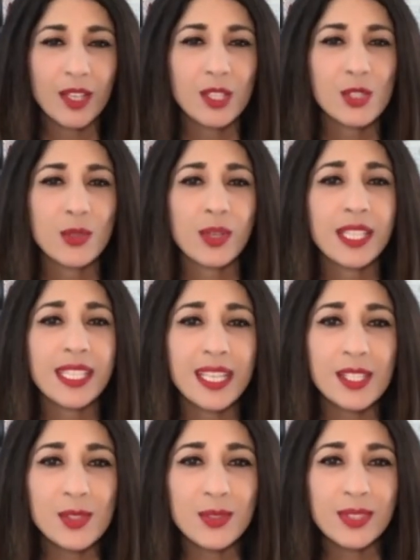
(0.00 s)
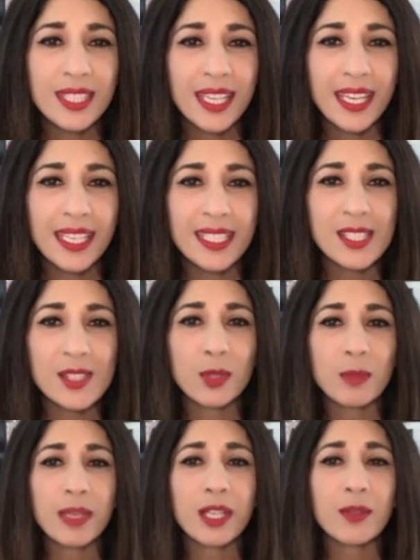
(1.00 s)
So our guest today is
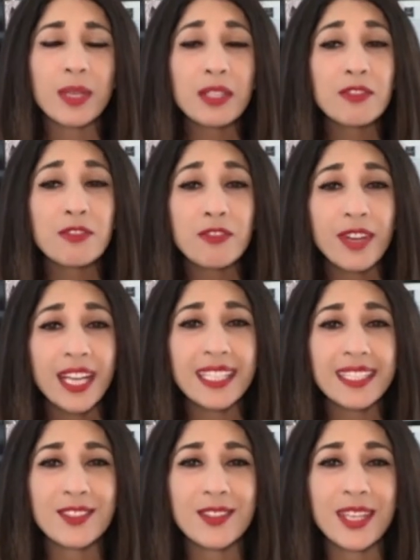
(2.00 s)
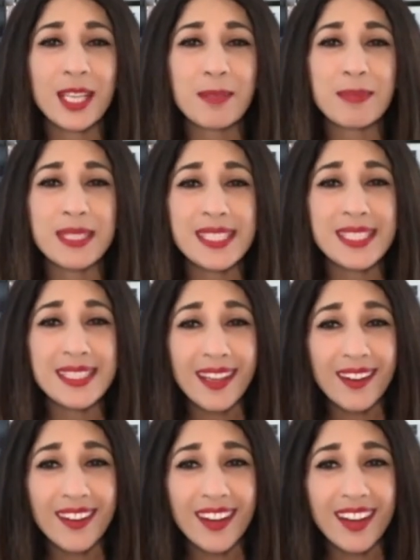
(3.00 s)
one of my great friends. Her name is
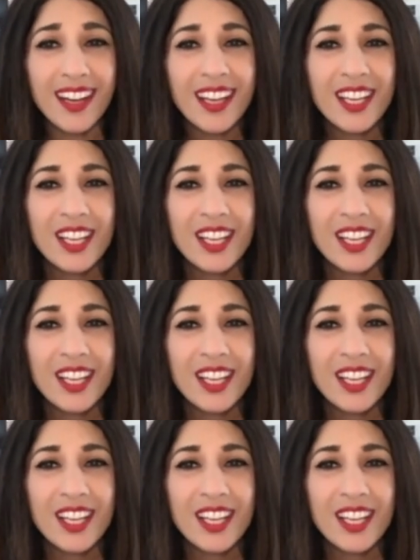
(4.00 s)
Sarah.